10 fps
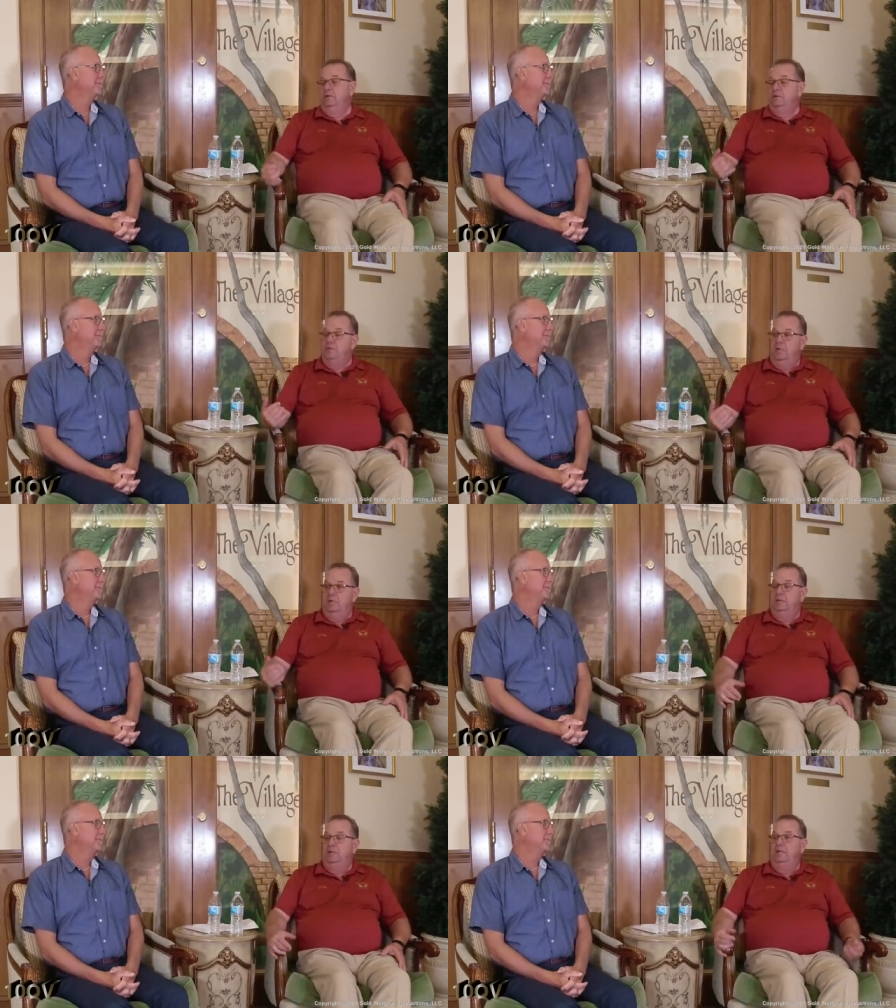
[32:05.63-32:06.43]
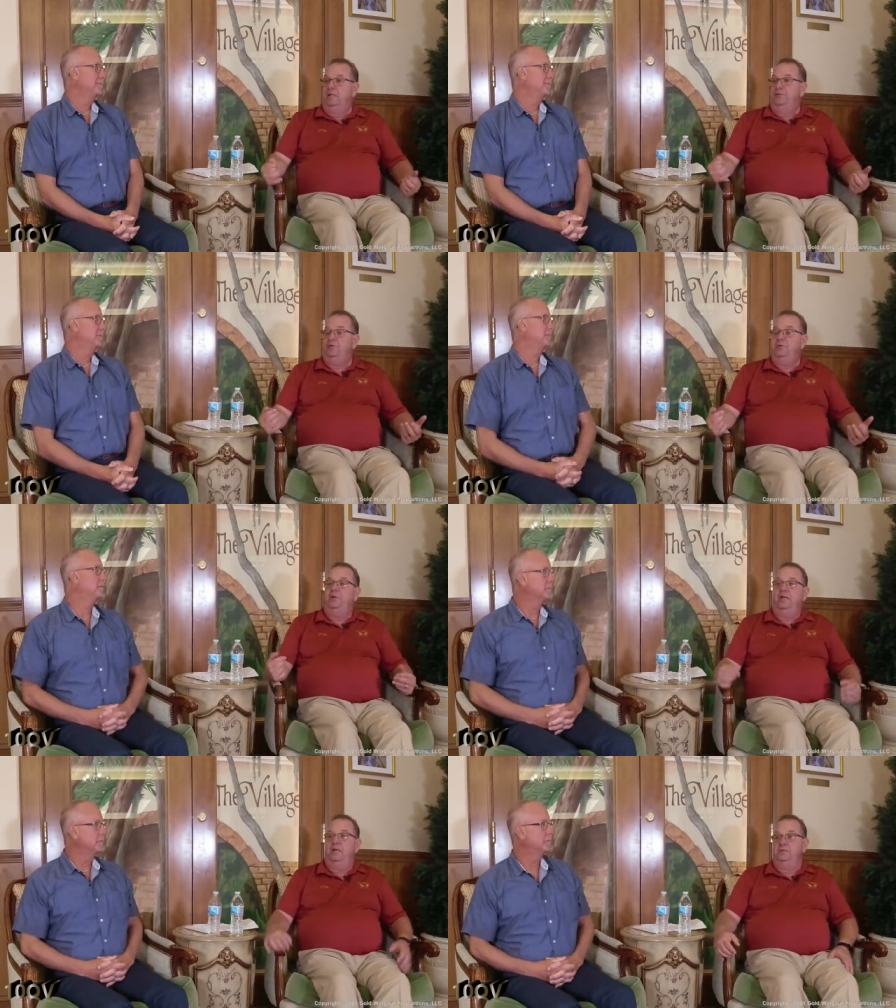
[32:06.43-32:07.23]
So John, if
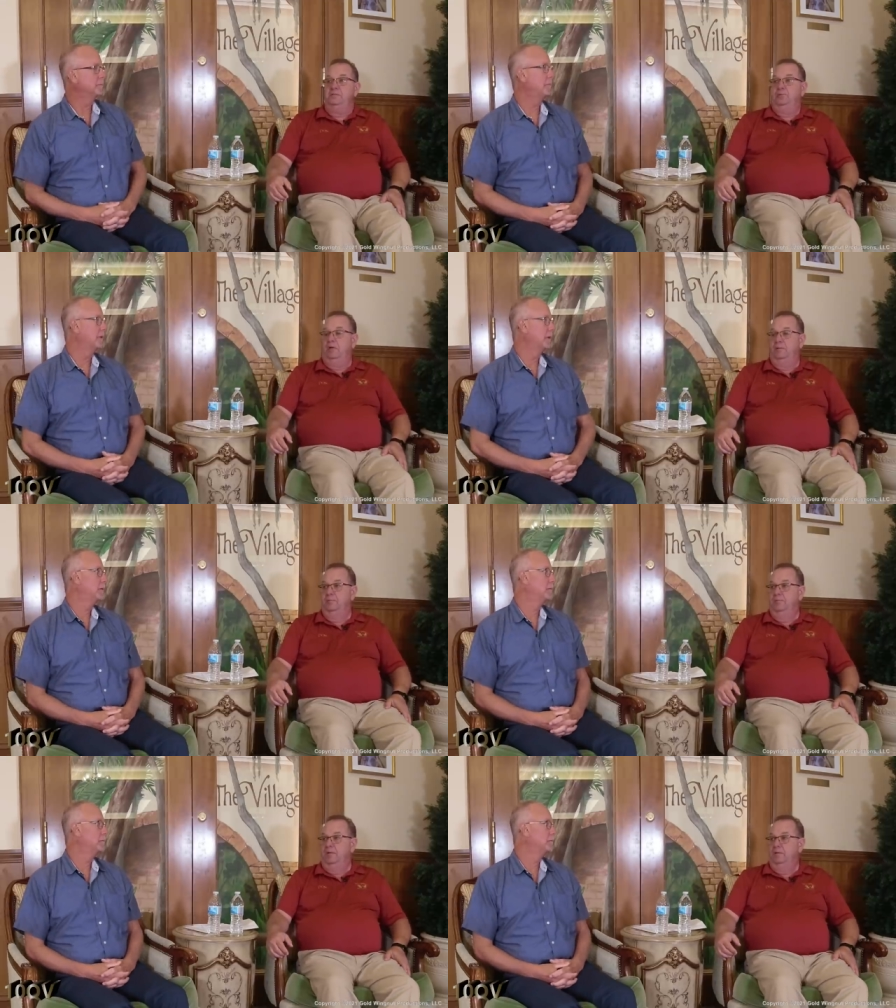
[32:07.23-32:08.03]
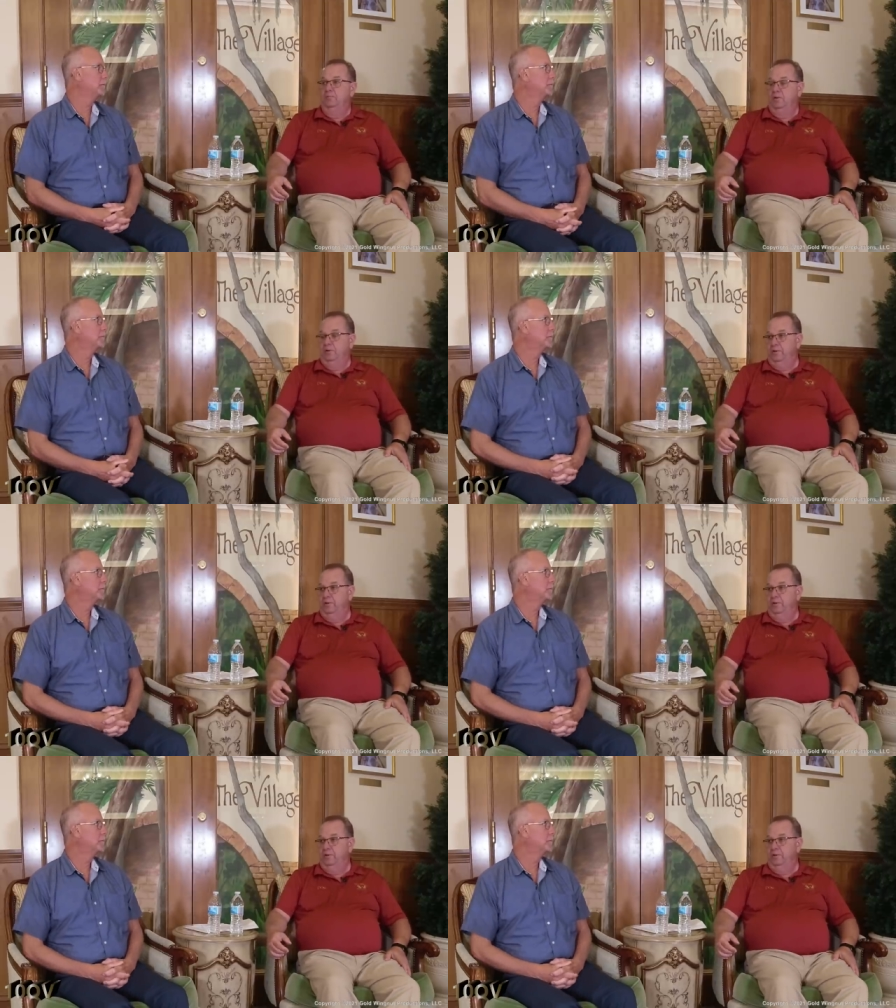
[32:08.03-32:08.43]
somebody has a problem at one of the